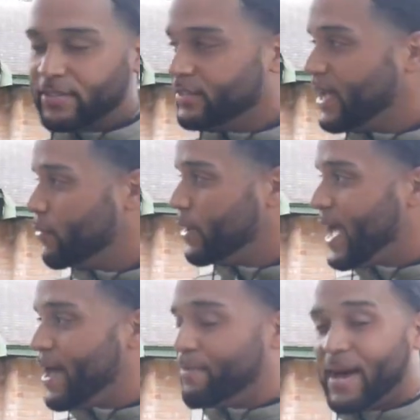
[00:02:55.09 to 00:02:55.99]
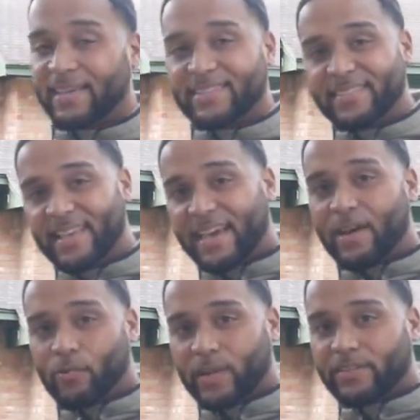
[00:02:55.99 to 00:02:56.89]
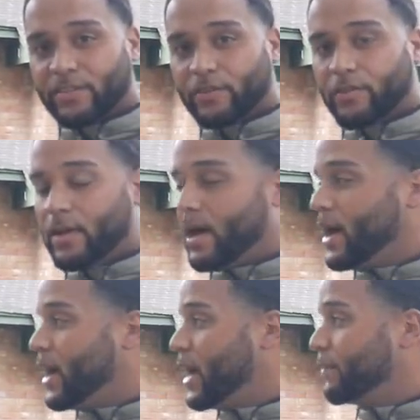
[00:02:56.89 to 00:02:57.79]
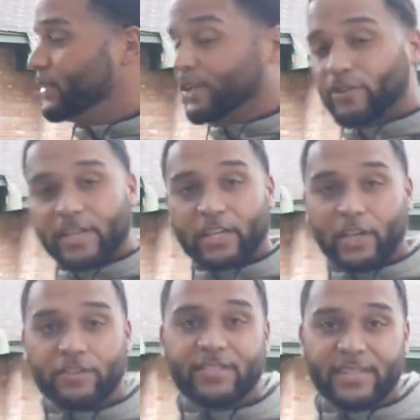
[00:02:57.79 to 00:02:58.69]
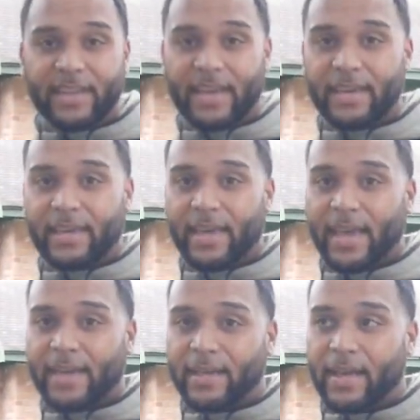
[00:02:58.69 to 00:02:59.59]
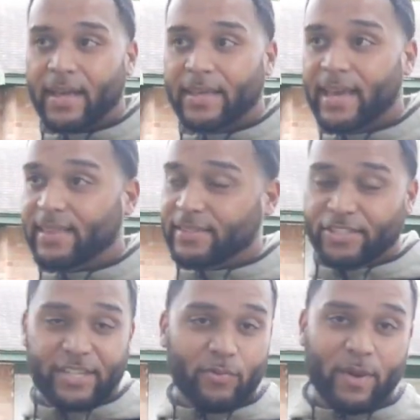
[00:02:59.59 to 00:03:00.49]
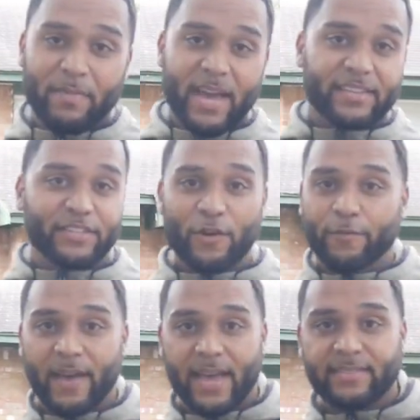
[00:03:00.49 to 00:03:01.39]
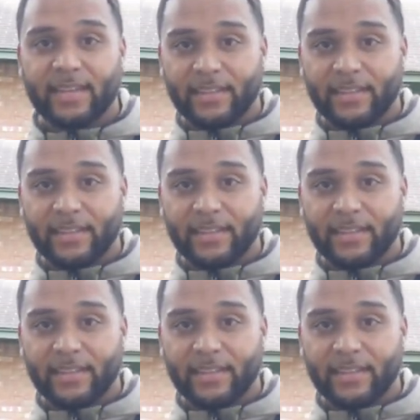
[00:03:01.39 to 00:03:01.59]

So yeah, we're at my second rental. Um, literally closed today, and uh, yeah, this shit went by so fast.